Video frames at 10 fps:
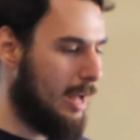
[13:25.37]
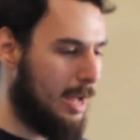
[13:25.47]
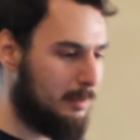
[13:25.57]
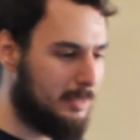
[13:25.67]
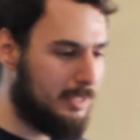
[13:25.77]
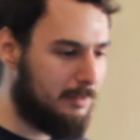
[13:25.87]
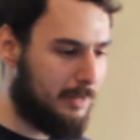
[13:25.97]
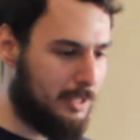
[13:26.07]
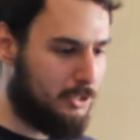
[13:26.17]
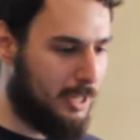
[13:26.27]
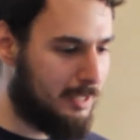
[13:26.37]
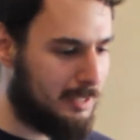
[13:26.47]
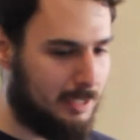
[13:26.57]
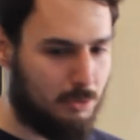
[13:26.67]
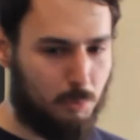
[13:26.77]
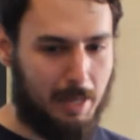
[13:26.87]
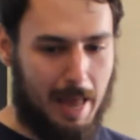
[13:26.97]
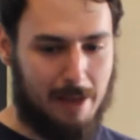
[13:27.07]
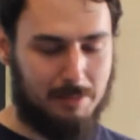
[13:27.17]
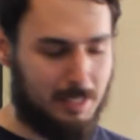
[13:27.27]
I believe in Genesis we
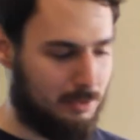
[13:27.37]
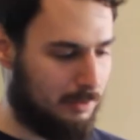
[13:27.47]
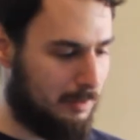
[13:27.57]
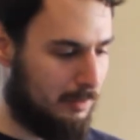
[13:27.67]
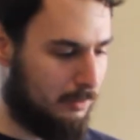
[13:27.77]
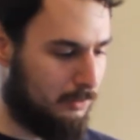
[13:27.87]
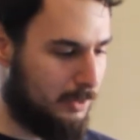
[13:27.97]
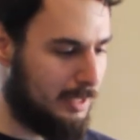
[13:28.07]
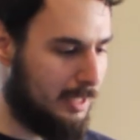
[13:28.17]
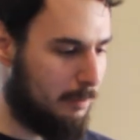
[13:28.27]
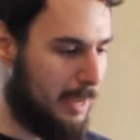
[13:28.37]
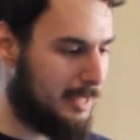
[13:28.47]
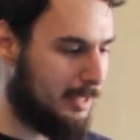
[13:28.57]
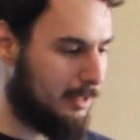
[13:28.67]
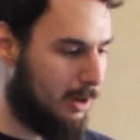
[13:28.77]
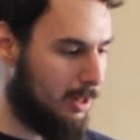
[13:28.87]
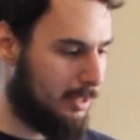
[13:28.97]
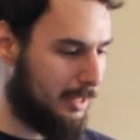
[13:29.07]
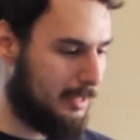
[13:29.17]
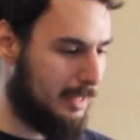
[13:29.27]
have this really amazing
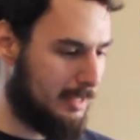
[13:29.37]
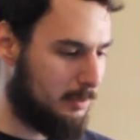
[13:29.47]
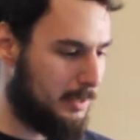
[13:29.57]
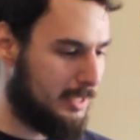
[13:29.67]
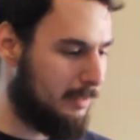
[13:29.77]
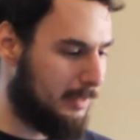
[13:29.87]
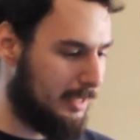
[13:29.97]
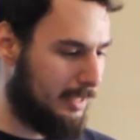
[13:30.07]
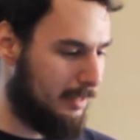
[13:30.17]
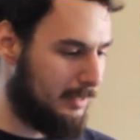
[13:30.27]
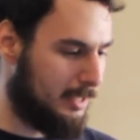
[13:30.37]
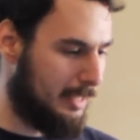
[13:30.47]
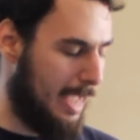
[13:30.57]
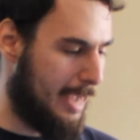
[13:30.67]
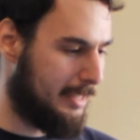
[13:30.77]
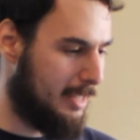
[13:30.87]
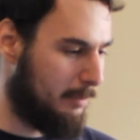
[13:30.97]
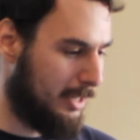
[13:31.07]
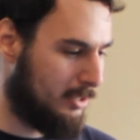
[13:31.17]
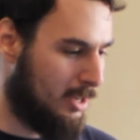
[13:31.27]
calling that's specifically given to the
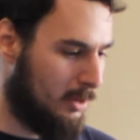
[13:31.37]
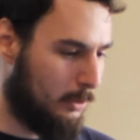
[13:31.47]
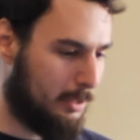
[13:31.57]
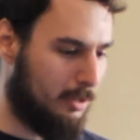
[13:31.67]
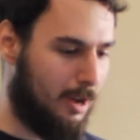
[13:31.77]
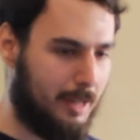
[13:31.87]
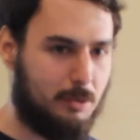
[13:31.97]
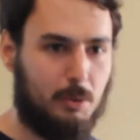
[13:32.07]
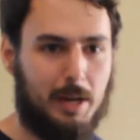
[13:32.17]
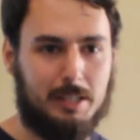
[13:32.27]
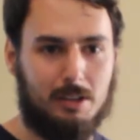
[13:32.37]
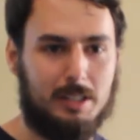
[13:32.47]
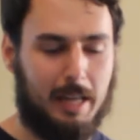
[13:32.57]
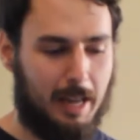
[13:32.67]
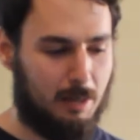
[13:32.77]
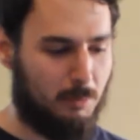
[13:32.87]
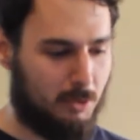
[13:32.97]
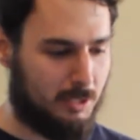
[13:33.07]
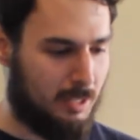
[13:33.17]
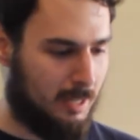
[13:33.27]
academics where God creates all the
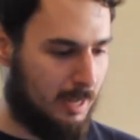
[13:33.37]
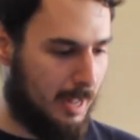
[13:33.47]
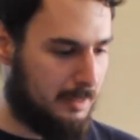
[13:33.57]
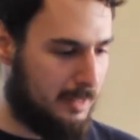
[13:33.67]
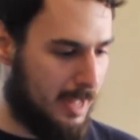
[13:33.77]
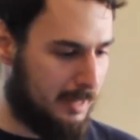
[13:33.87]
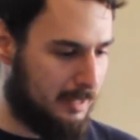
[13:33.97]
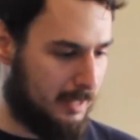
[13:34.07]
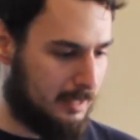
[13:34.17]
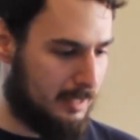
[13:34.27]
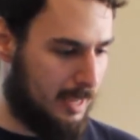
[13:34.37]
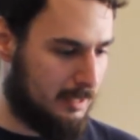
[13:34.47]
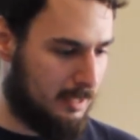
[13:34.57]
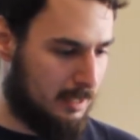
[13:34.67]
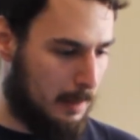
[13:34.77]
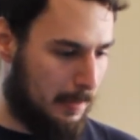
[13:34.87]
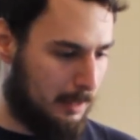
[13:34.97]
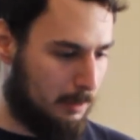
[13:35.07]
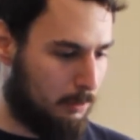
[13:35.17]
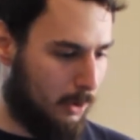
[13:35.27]
animals and then it says,
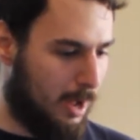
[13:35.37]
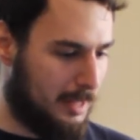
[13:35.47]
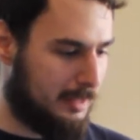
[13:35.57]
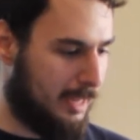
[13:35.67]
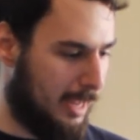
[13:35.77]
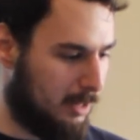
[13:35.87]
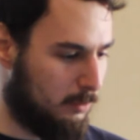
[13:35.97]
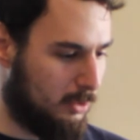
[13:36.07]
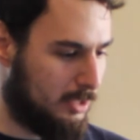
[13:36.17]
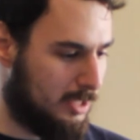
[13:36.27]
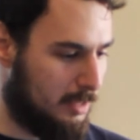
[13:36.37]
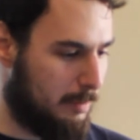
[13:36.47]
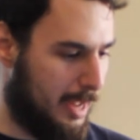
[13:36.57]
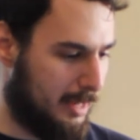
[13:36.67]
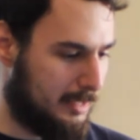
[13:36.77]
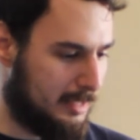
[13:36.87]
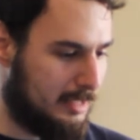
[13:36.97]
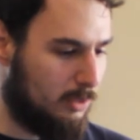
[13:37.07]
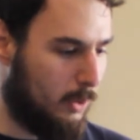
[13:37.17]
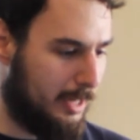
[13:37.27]
he brought the animals to the man to
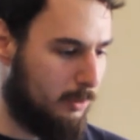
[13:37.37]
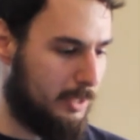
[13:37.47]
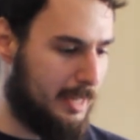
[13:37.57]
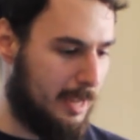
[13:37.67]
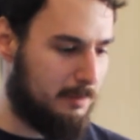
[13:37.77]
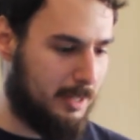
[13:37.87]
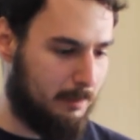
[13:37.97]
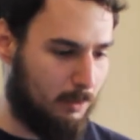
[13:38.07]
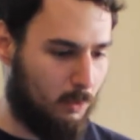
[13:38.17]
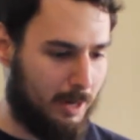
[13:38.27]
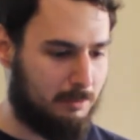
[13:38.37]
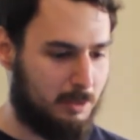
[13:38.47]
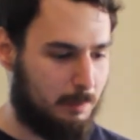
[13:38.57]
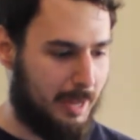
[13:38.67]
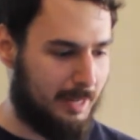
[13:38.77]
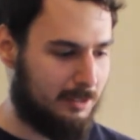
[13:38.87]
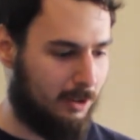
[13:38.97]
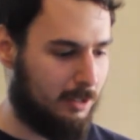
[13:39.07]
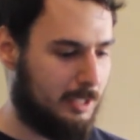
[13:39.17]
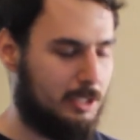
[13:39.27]
see what he would name them, and whatever the man
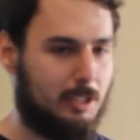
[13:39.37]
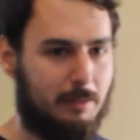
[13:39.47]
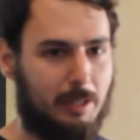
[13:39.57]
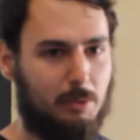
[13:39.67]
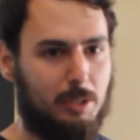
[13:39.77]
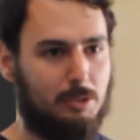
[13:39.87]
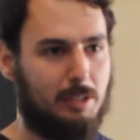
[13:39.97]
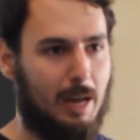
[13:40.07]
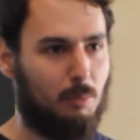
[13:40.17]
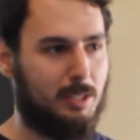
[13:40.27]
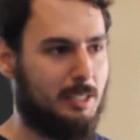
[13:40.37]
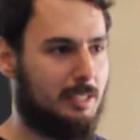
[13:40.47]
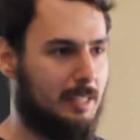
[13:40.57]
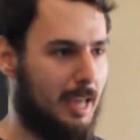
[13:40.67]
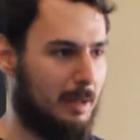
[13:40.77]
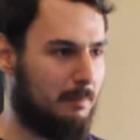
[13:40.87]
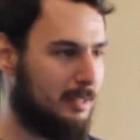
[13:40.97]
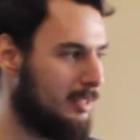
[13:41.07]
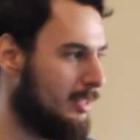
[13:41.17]
called each living creature, that was its name.